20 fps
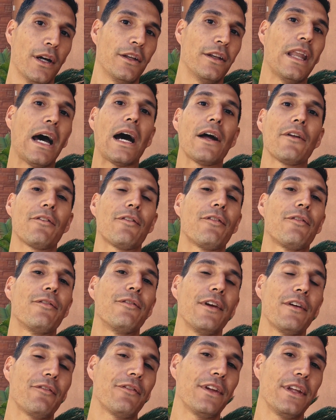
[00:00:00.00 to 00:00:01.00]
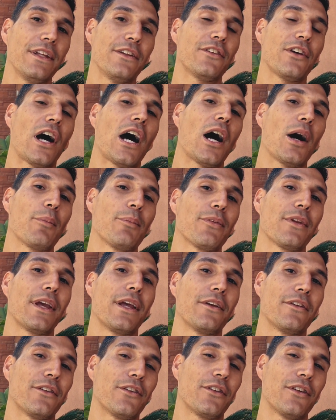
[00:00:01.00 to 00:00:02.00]
Not fifty jobs
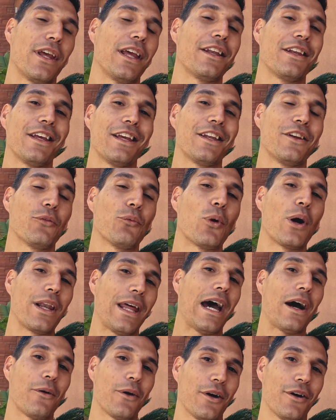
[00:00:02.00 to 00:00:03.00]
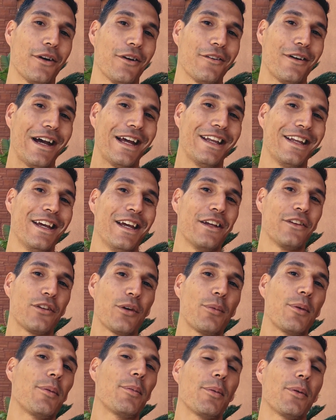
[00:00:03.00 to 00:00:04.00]
in, in in one hour, right?
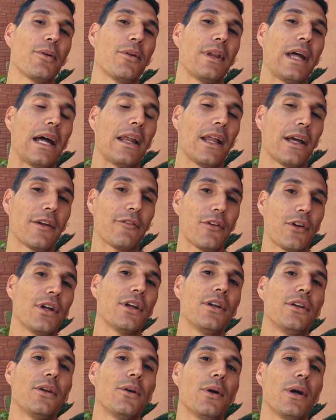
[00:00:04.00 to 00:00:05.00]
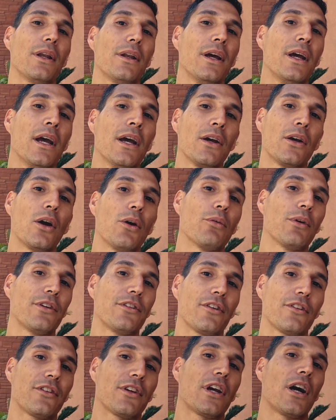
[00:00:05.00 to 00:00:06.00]
So many people do that. Like, if you're gonna do it, go
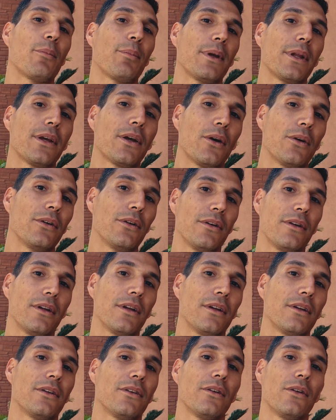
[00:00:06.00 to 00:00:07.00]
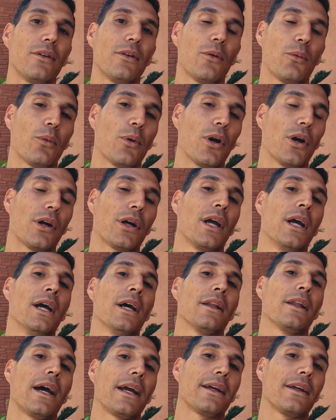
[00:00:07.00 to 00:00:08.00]
research the company, go do the do the work.
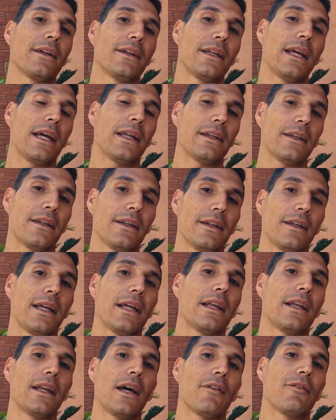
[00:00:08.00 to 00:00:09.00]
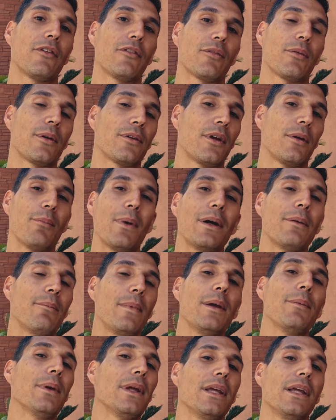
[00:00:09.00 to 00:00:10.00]
Like, get get enough information. It might
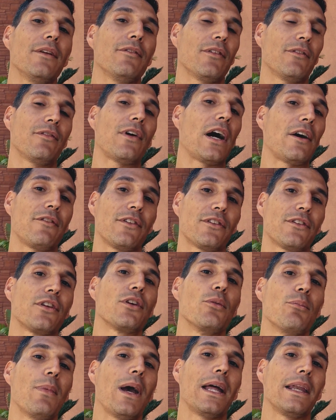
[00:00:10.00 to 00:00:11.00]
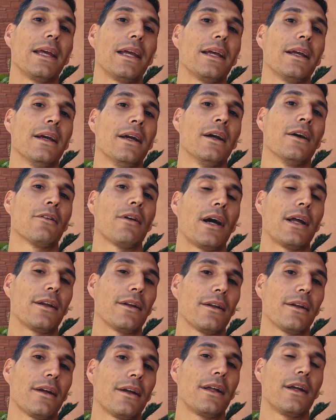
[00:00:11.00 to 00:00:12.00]
maybe even five is too many, right?
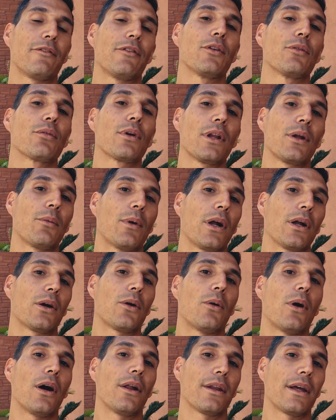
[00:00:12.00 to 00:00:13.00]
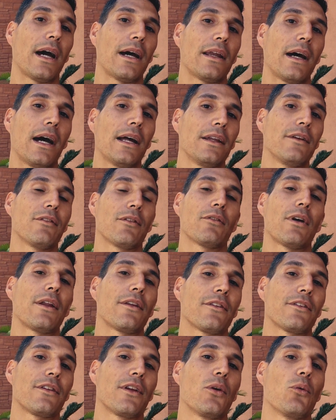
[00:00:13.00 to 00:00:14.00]
If you really want quality, I'd, I'd even
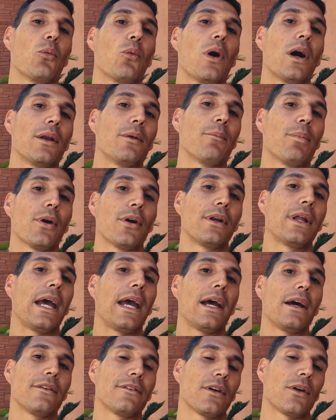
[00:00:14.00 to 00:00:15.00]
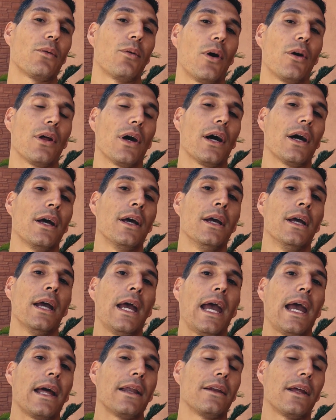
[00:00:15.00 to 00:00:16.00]
rather see one per day as a quota,
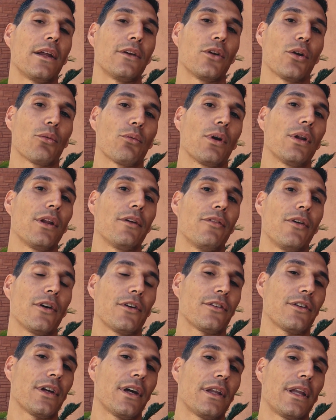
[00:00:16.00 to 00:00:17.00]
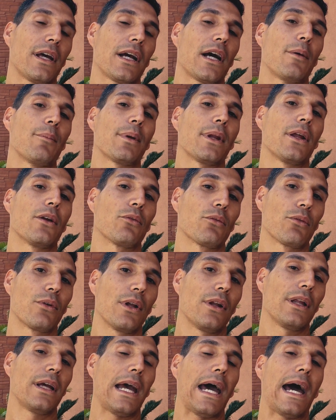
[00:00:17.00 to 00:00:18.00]
and and you're really focusing on that company and
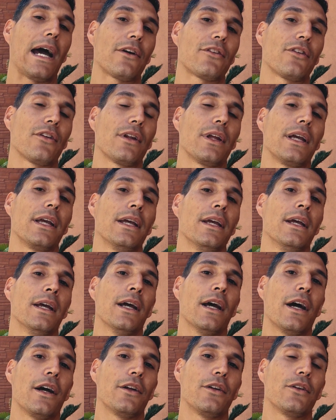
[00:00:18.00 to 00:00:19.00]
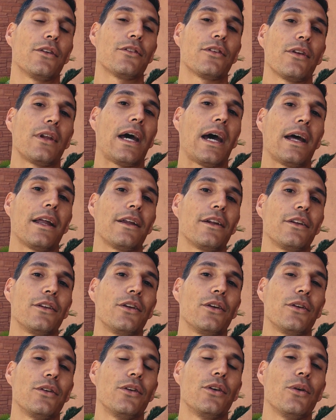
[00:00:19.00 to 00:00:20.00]
really actually uh, so that
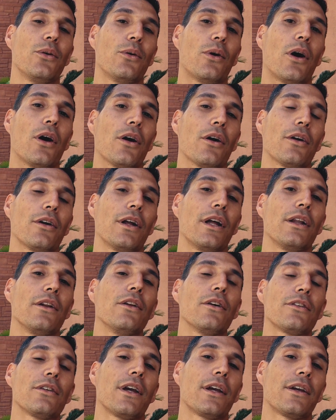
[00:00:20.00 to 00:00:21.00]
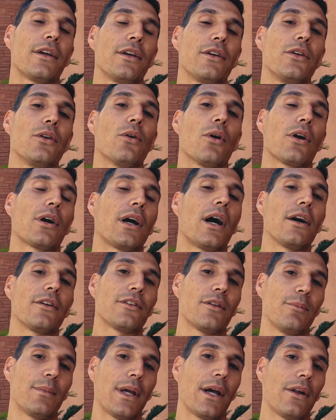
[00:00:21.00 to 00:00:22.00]
you you are. It looks like you are
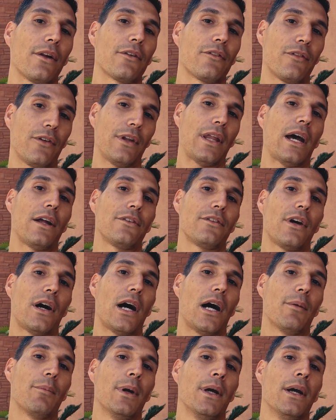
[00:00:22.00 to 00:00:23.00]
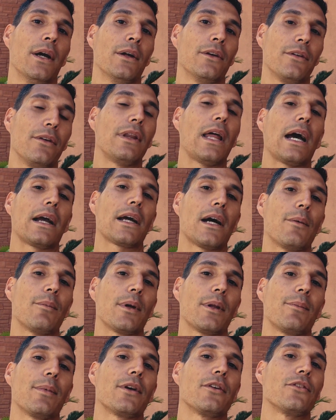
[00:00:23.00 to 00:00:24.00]
custom tailored for that job to that
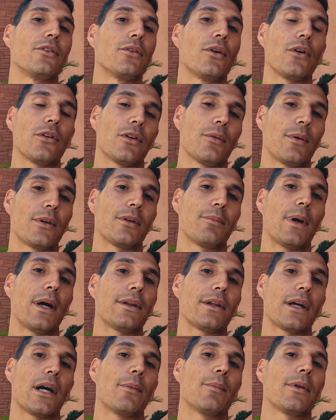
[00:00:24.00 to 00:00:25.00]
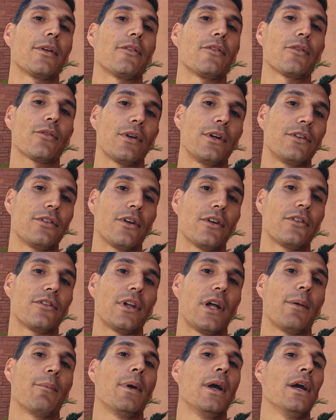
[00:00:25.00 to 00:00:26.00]
company, because you know so much about the company, you've researched
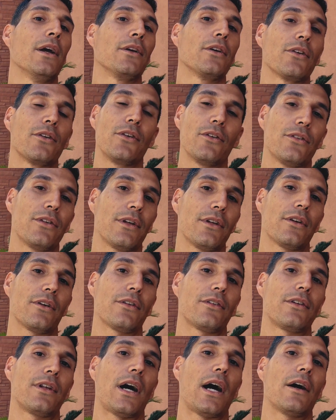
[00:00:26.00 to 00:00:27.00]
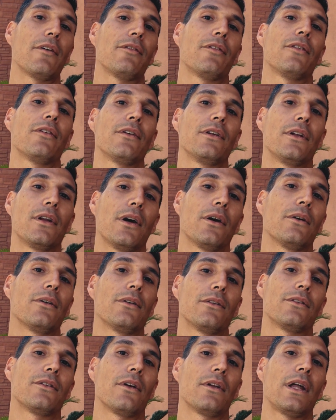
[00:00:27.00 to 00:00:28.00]
them, you're using their stuff, you know.
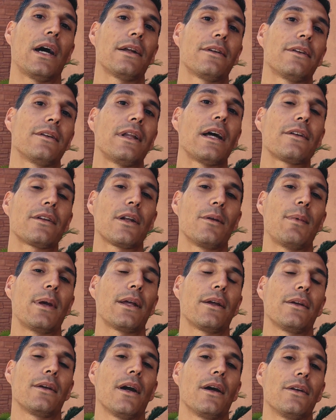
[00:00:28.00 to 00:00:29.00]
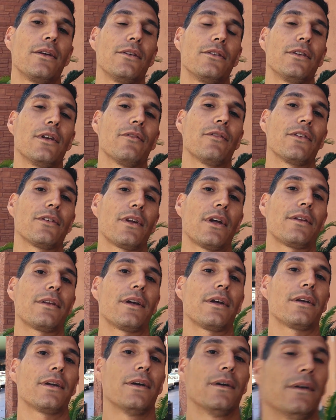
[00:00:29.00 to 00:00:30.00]
So that's that's gonna make a, a huge difference, I think.